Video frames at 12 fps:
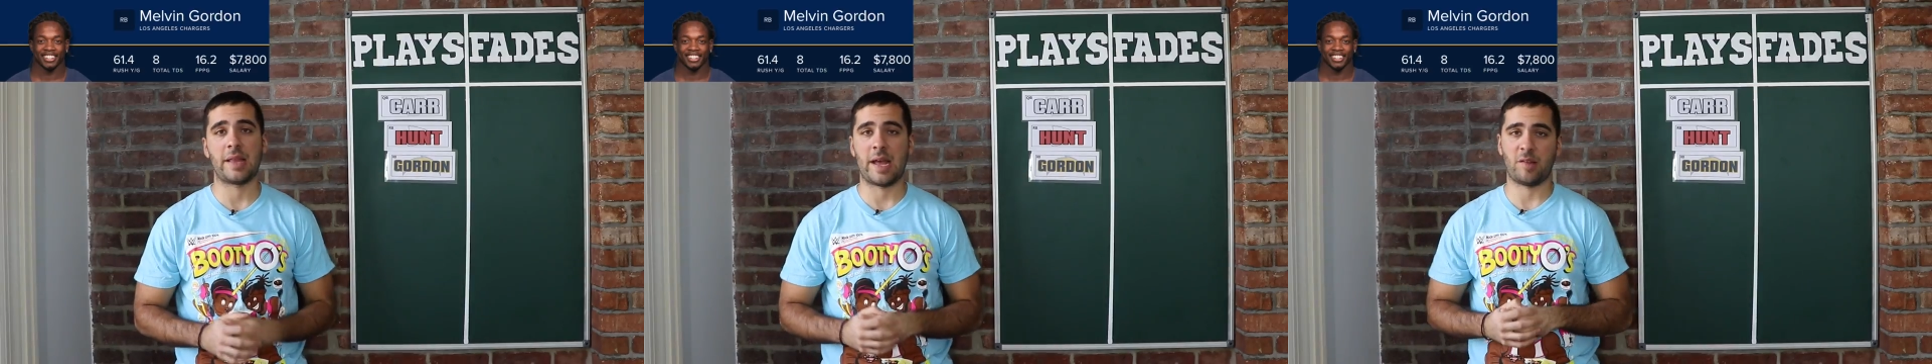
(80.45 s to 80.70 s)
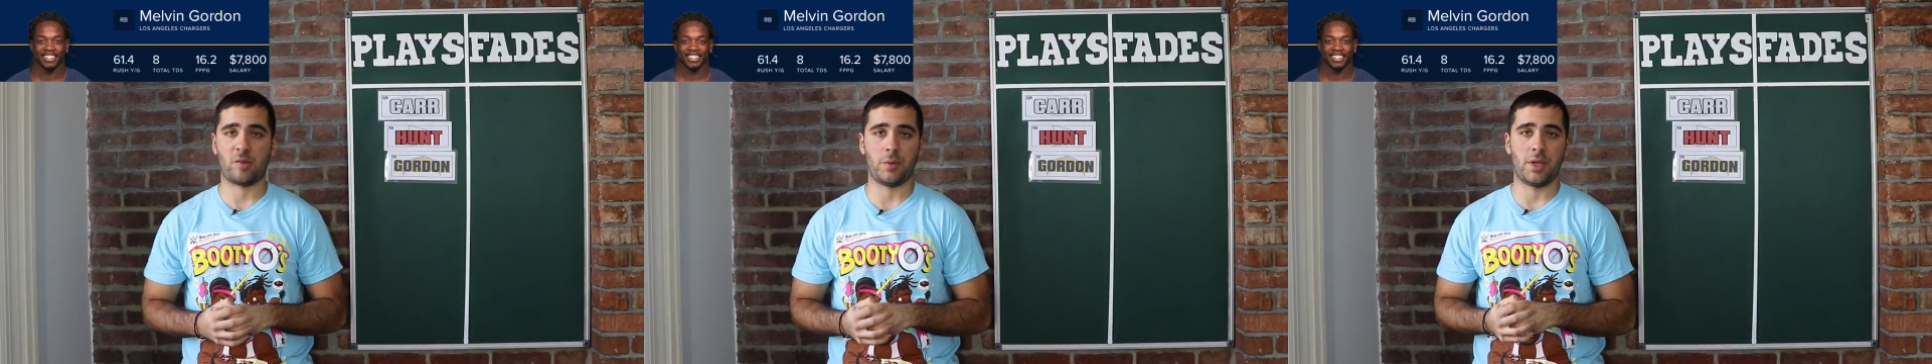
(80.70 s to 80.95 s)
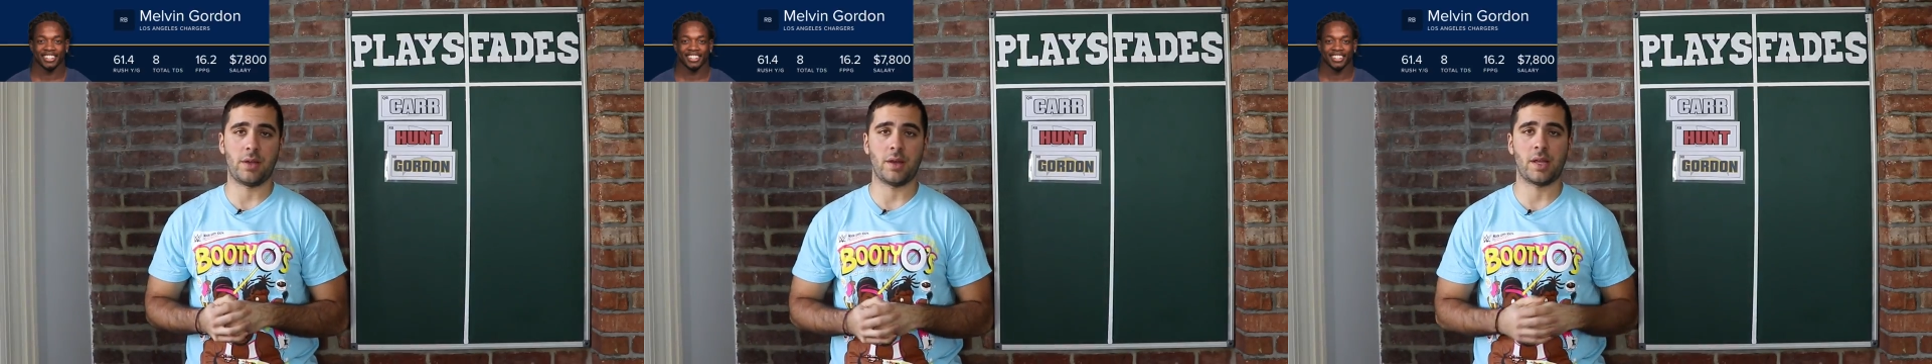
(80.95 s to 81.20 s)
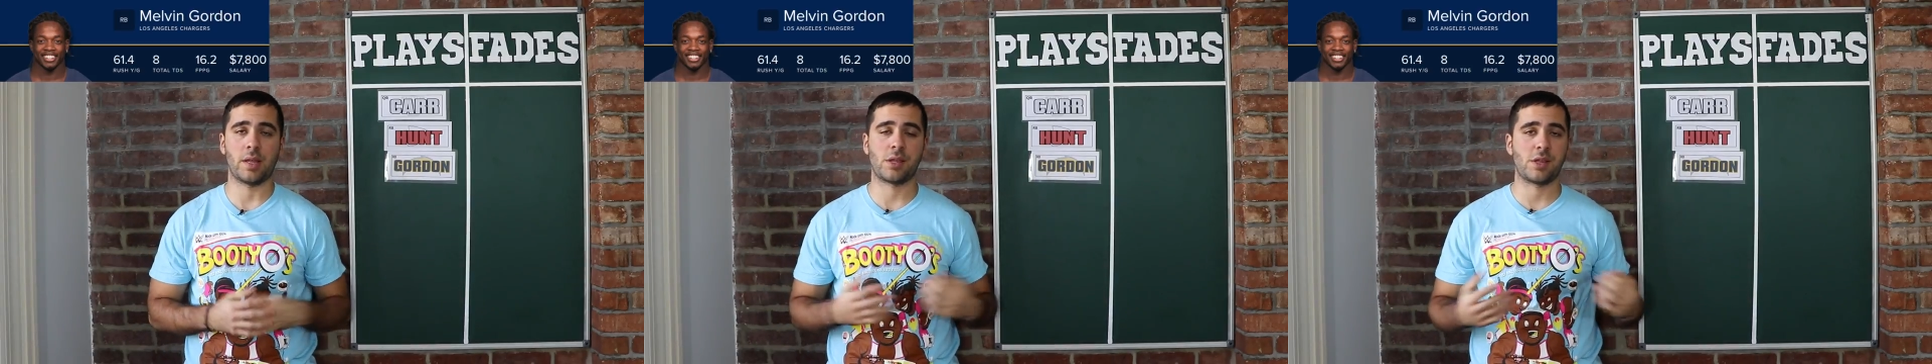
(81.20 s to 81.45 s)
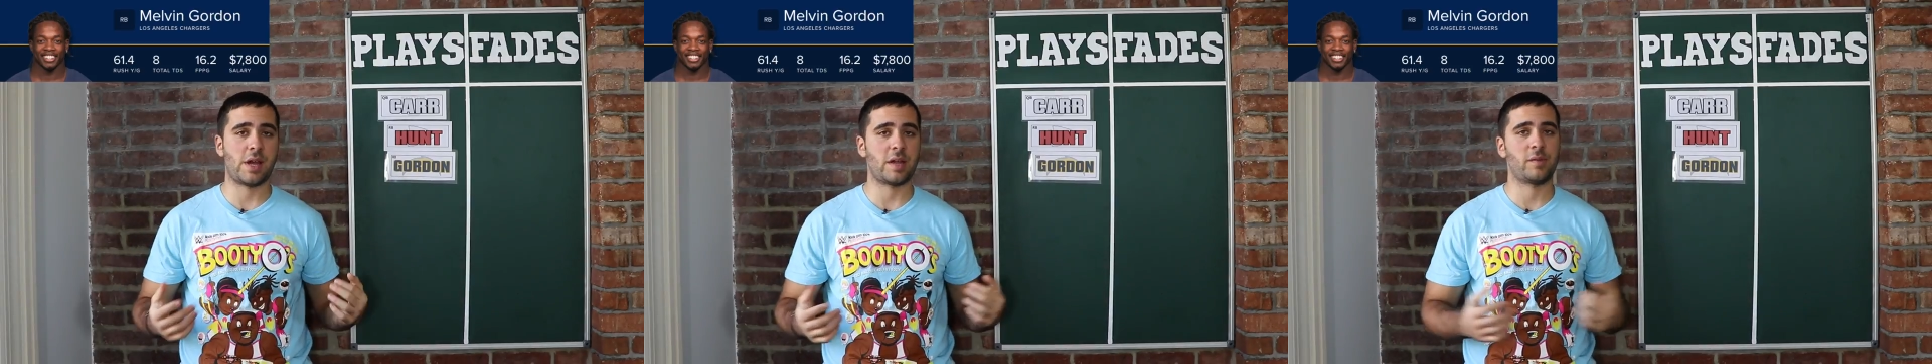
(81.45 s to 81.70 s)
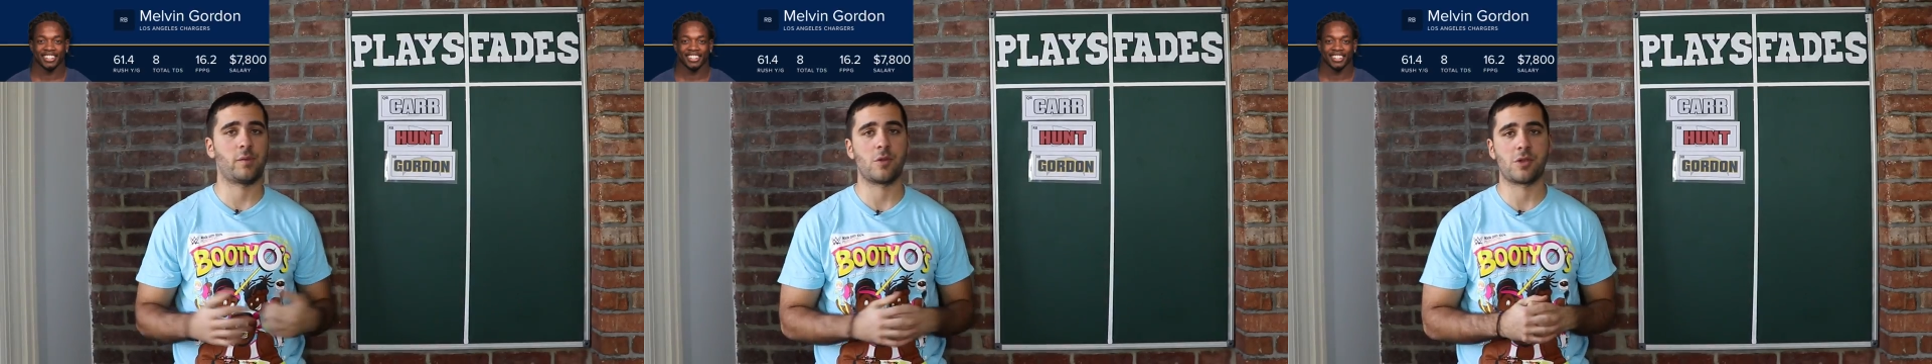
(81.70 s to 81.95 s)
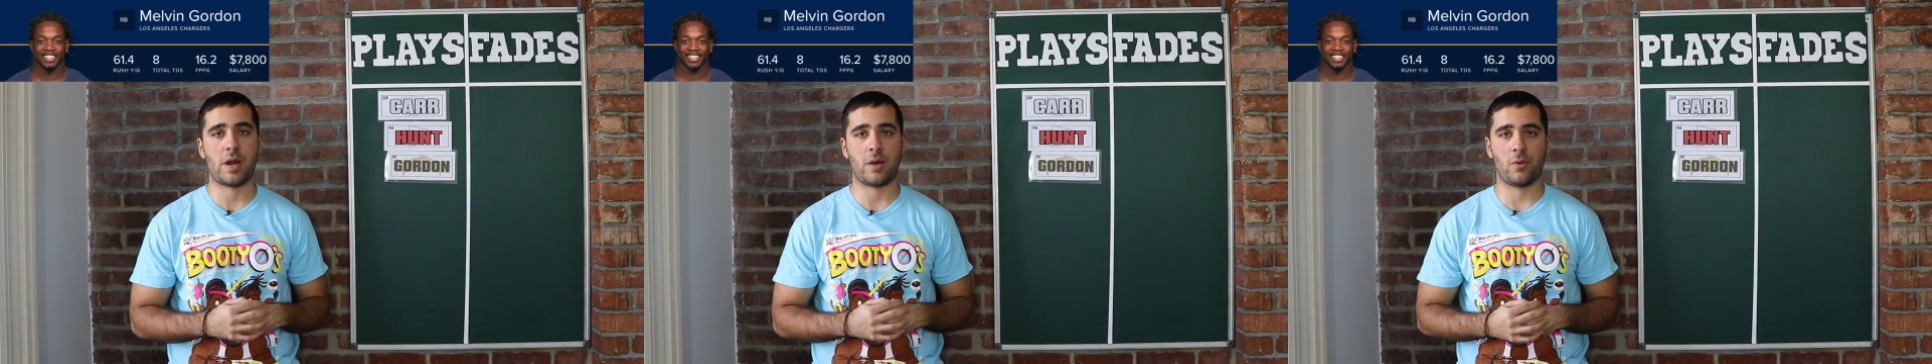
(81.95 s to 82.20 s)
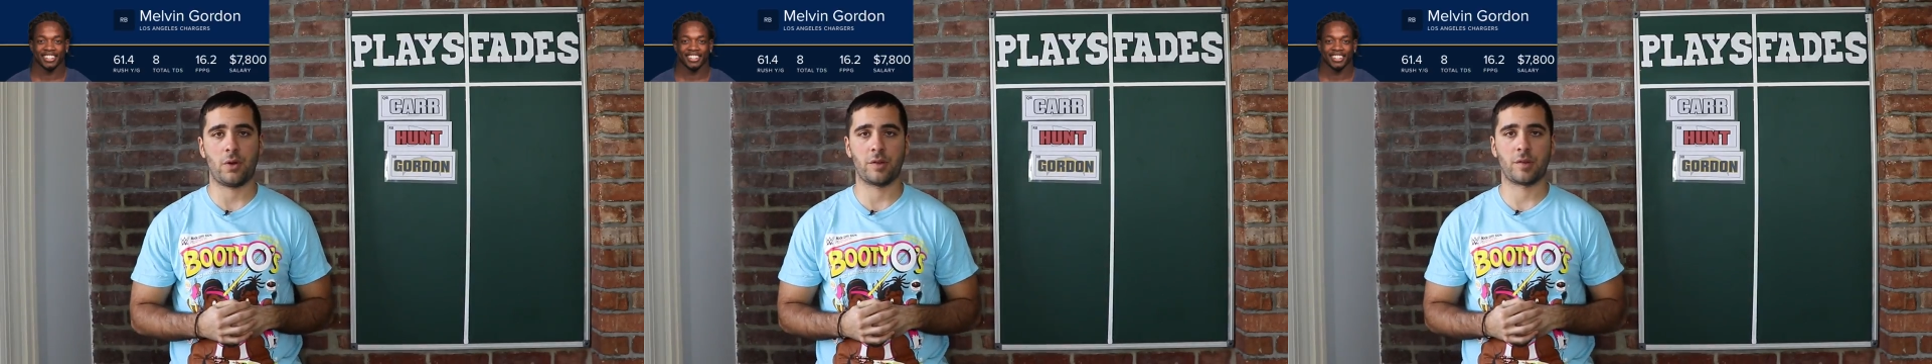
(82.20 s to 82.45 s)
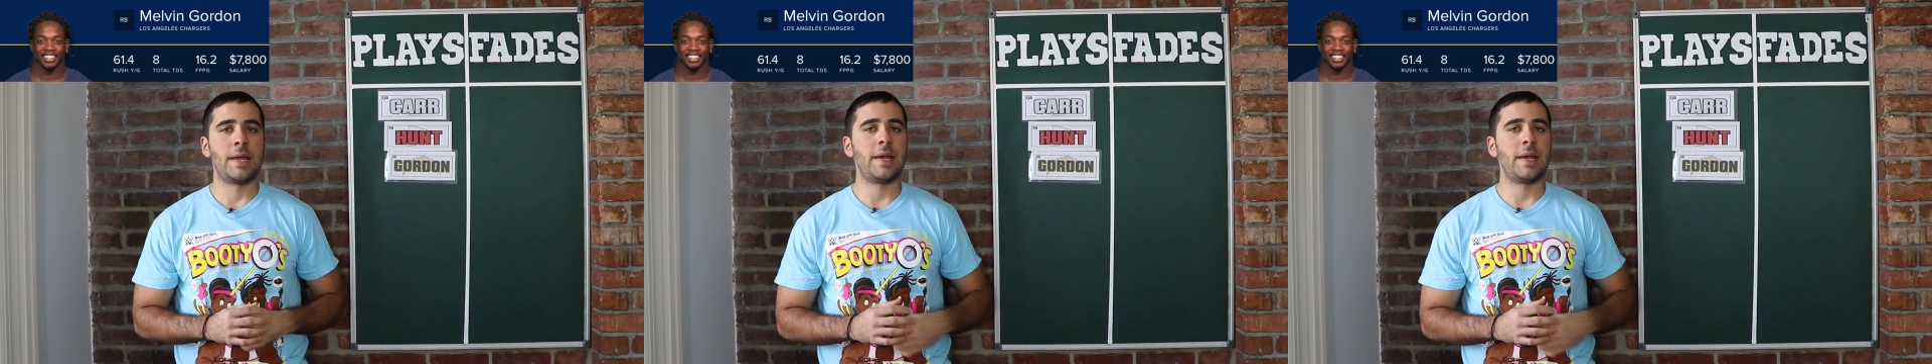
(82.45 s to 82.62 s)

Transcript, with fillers: last week against the Jacksonville Jaguars.